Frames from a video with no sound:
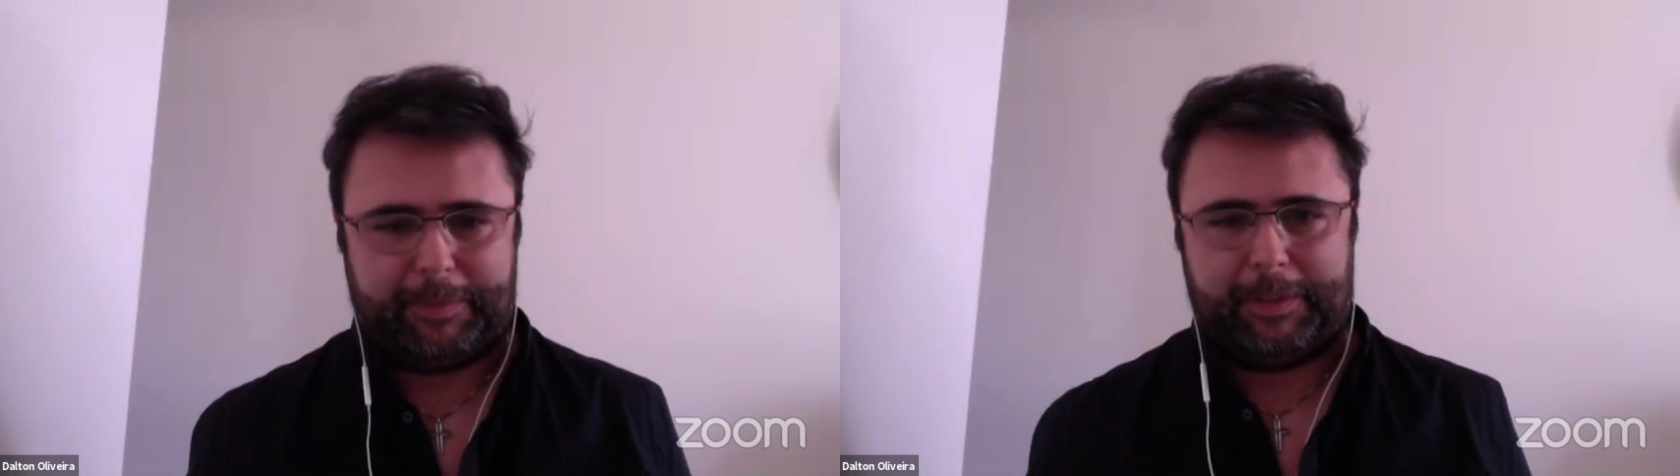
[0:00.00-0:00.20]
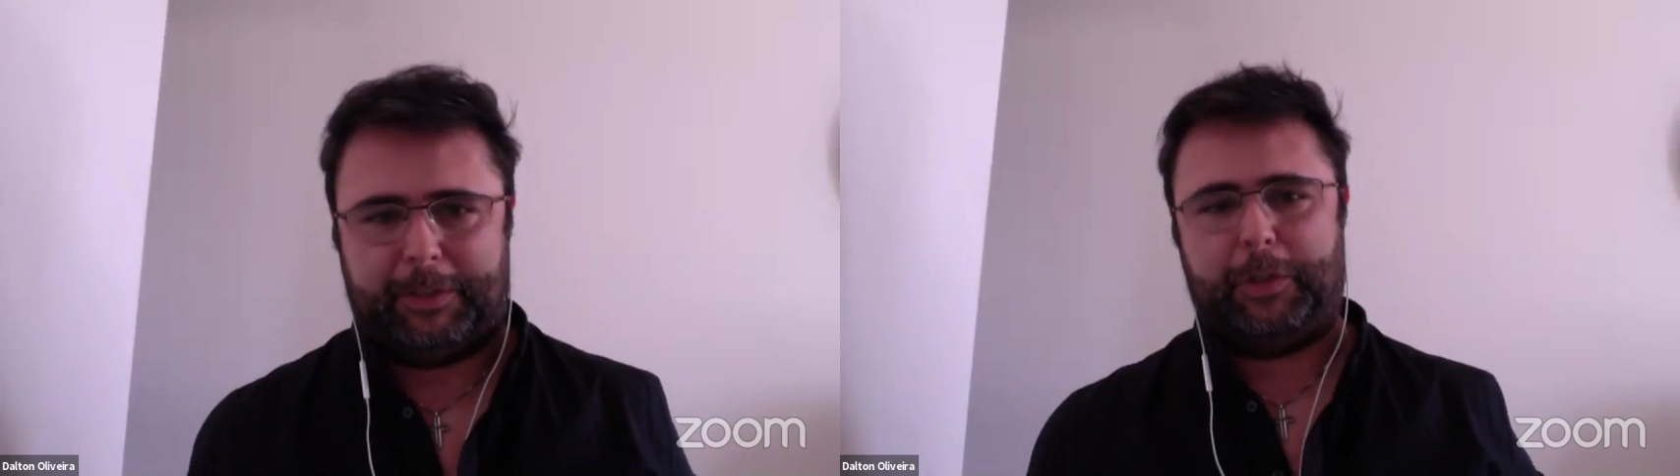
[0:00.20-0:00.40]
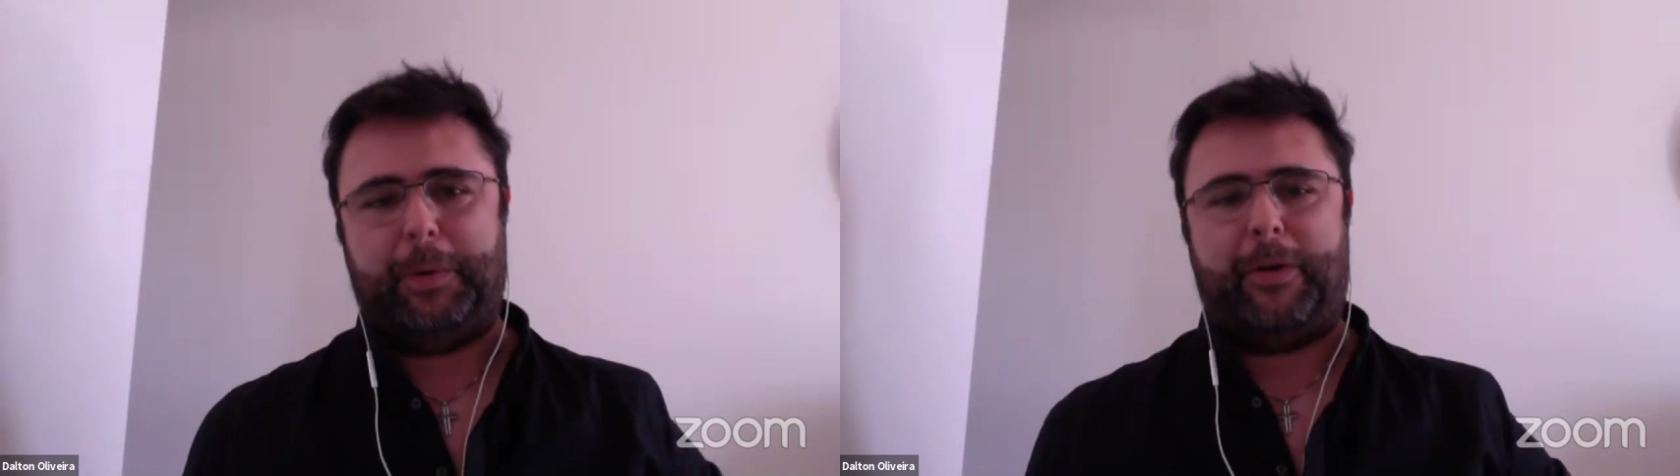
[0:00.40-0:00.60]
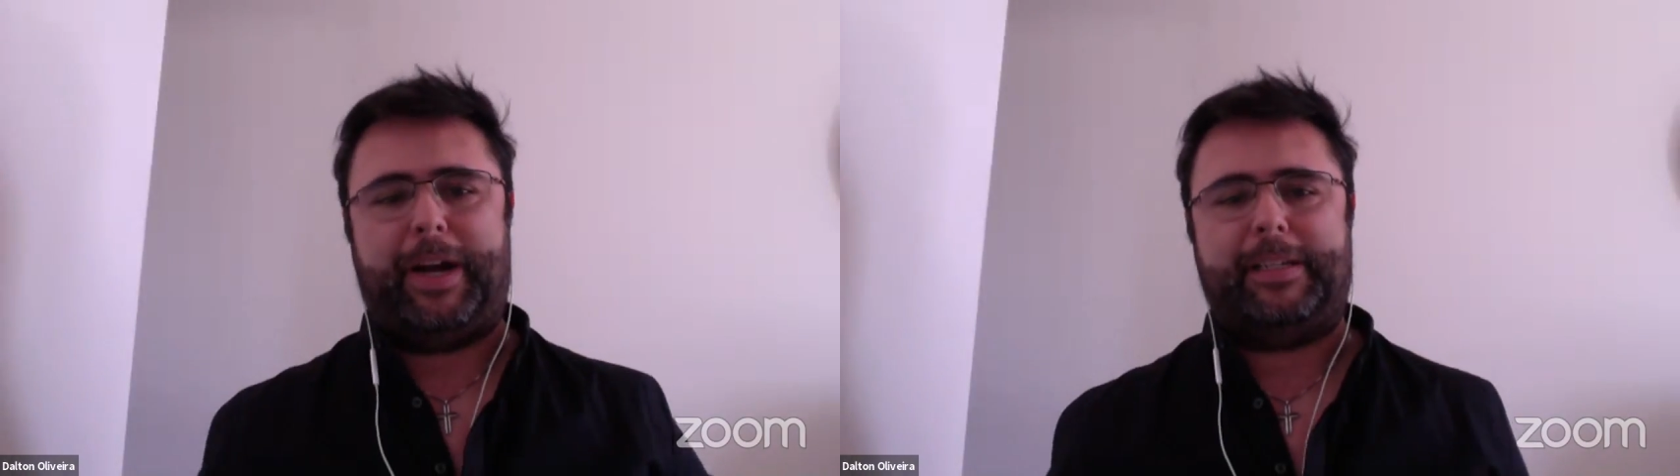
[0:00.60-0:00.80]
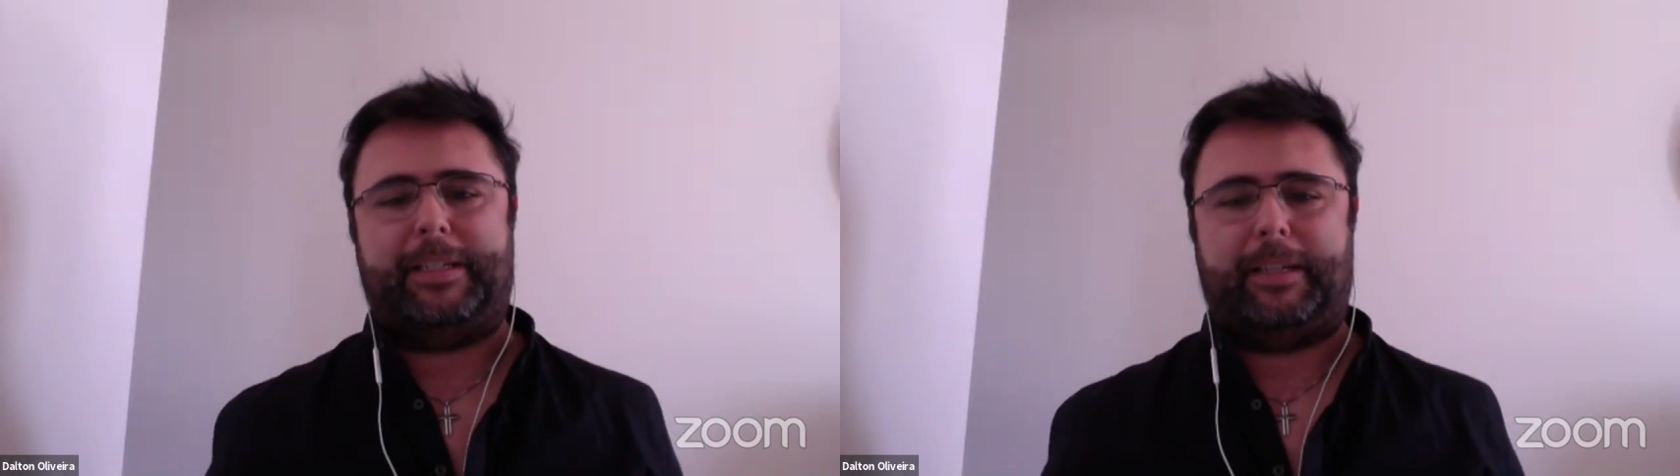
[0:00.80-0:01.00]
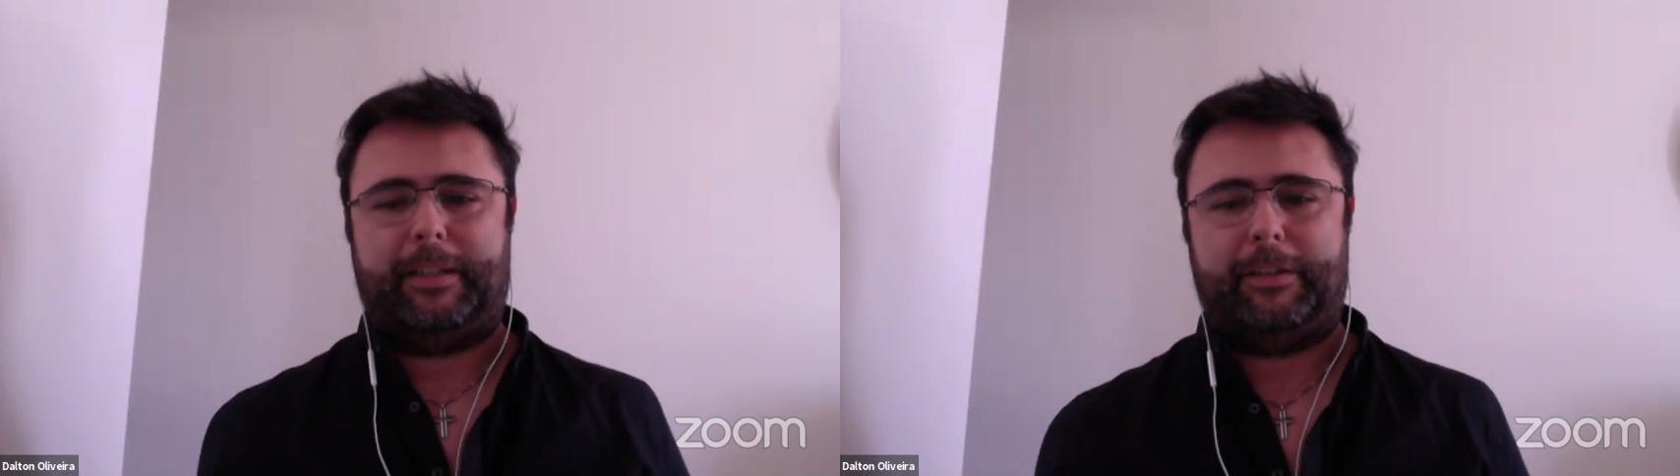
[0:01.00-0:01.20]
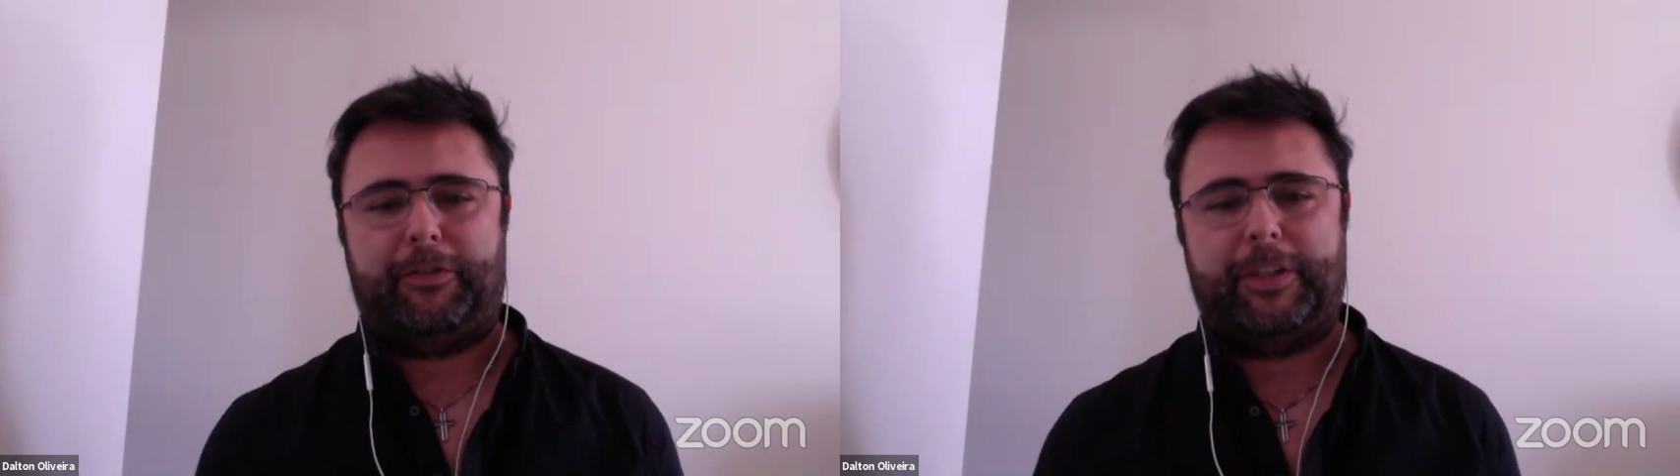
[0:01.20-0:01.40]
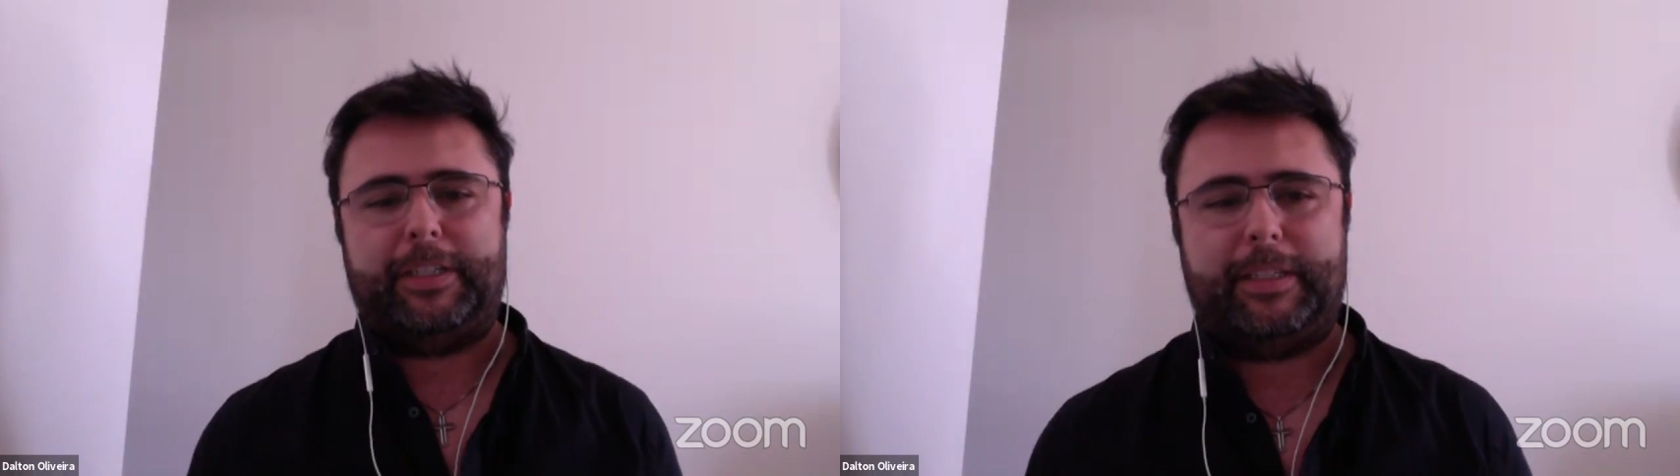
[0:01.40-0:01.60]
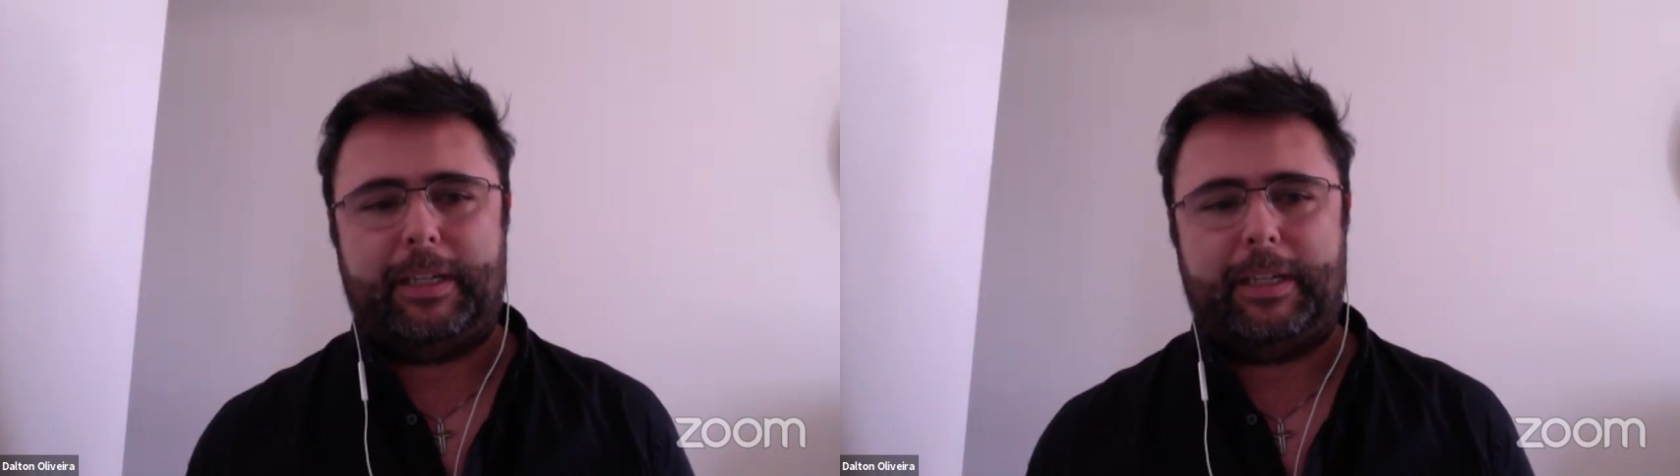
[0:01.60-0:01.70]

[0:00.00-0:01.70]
Summarizing, the first